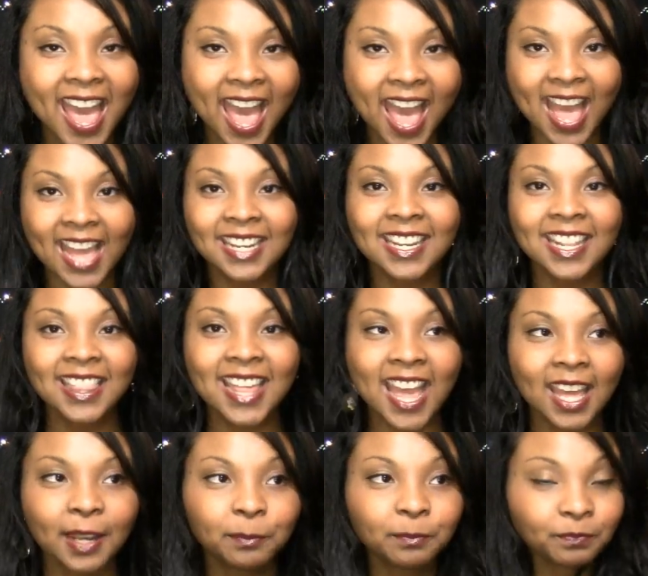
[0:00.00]
And
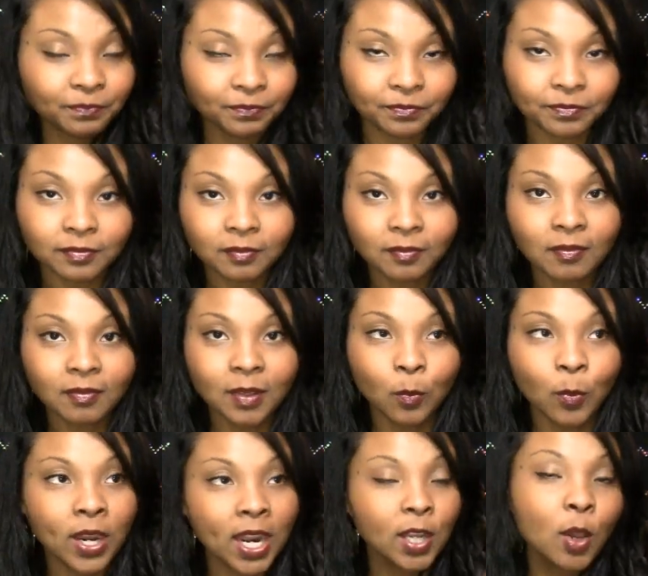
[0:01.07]
then
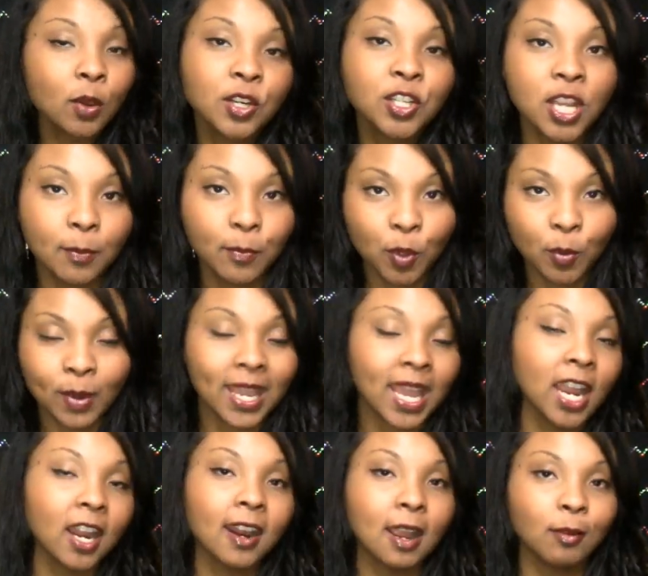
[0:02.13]
when I go to shampoo my
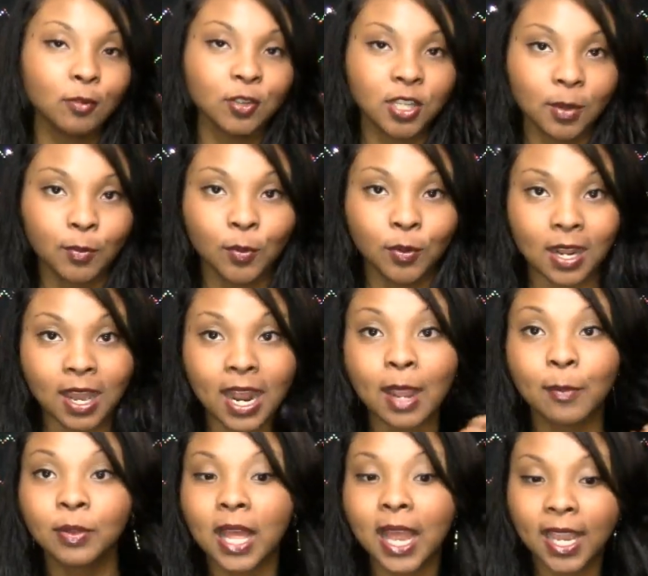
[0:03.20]
hair, I will shampoo it out.
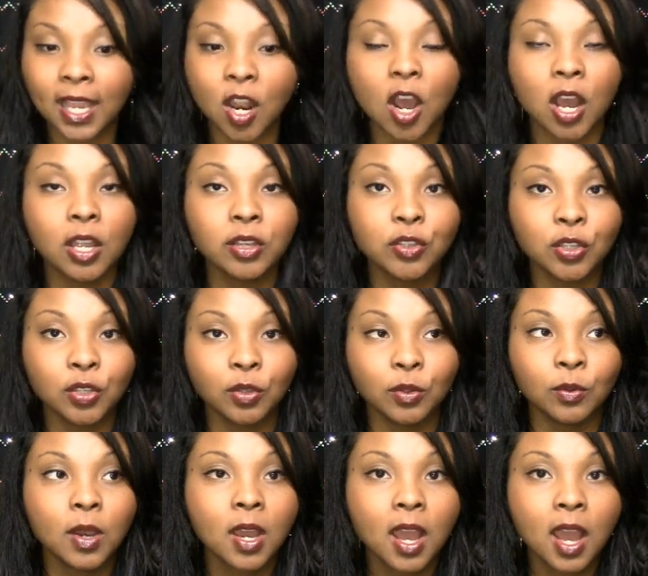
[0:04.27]
I apply it
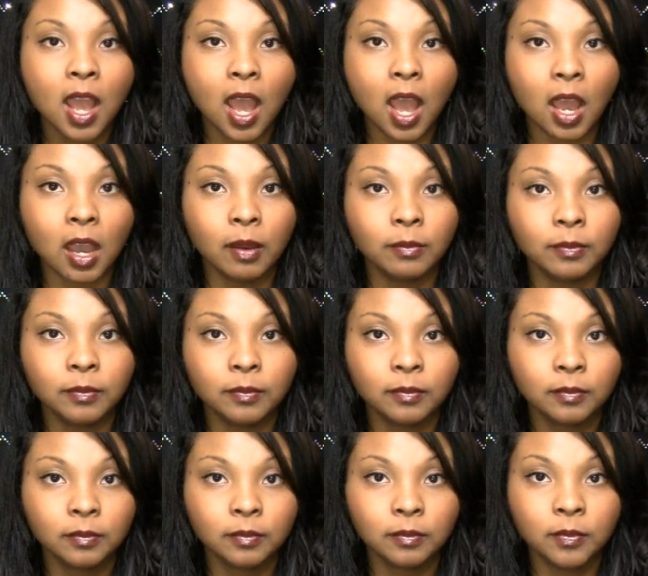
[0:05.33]
onto, um,
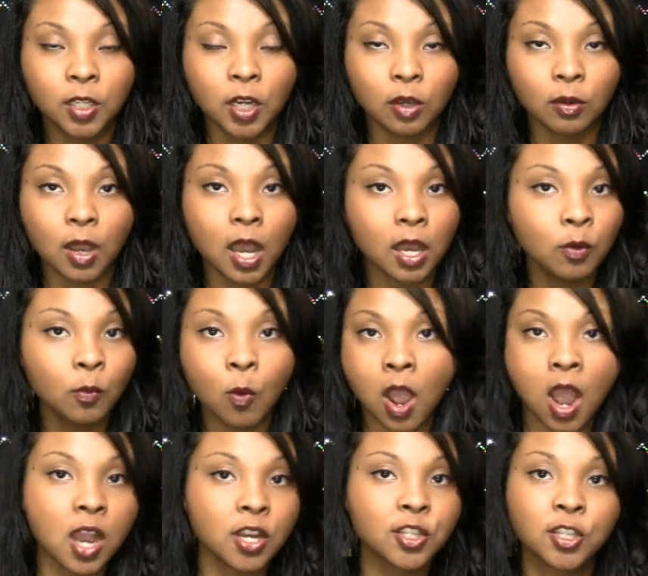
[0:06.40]
you know,
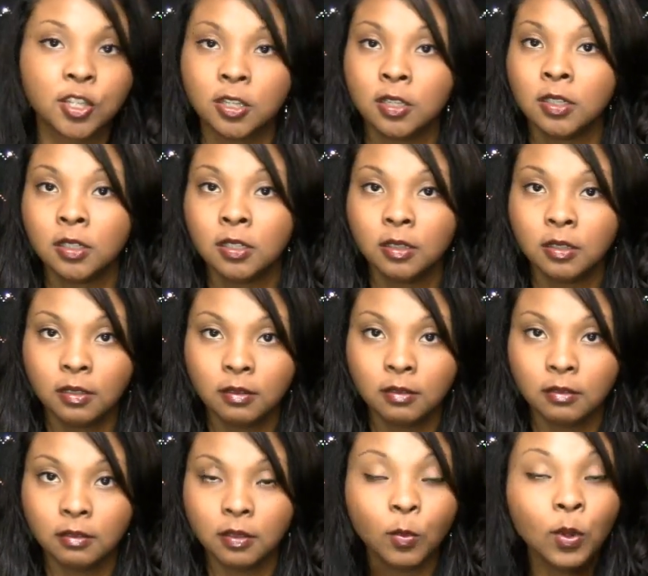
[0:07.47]
unwashed,
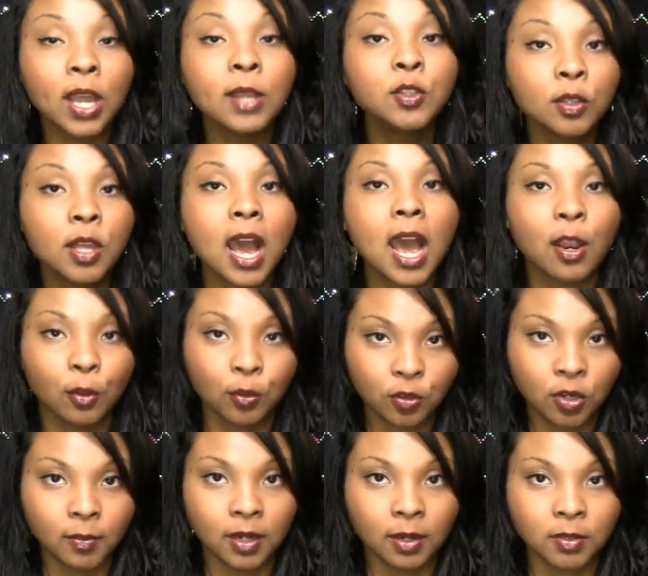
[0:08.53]
when I do the hot oil
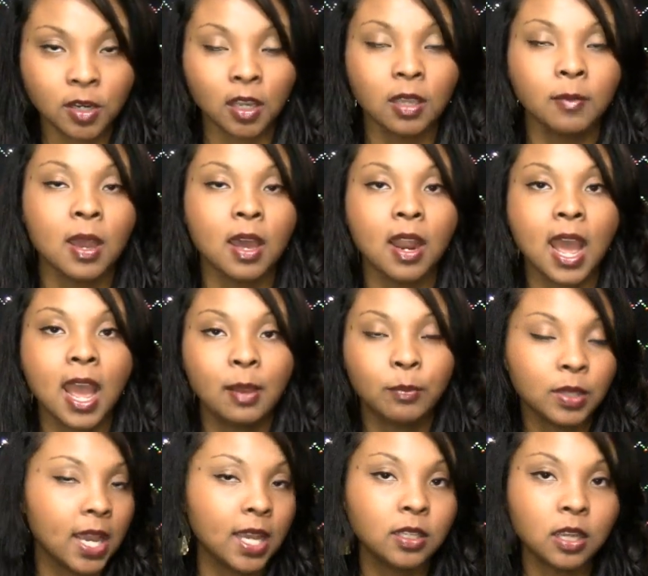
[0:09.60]
treatment I'm talking about, I
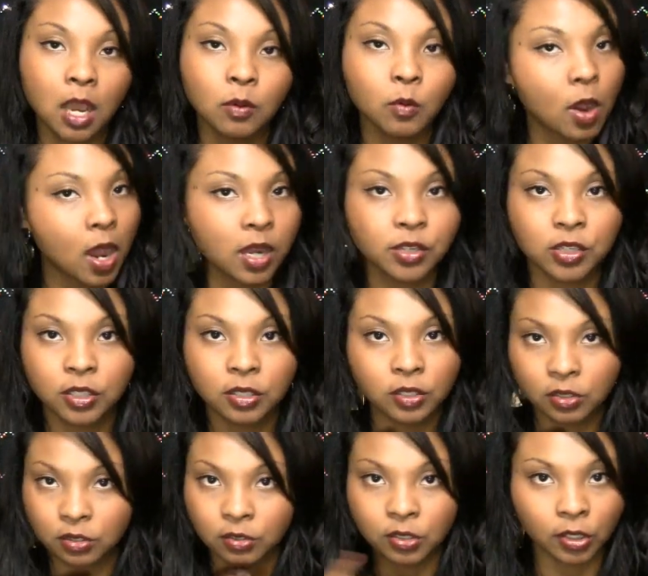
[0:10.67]
apply it to unwashed,
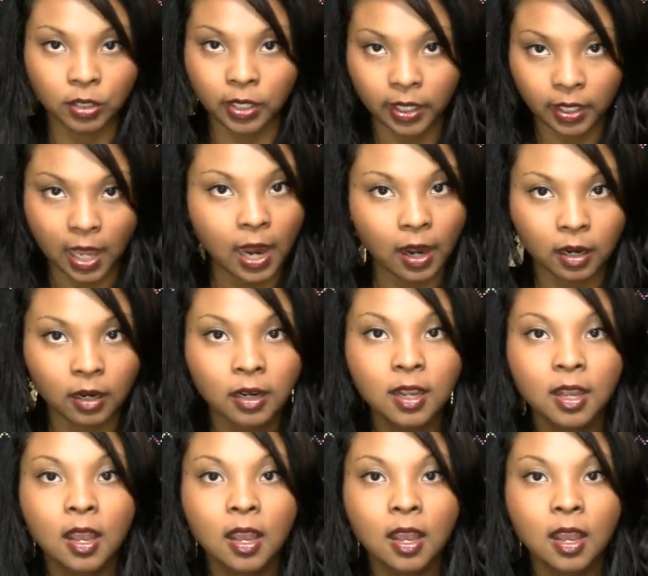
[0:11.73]
just dirty hair.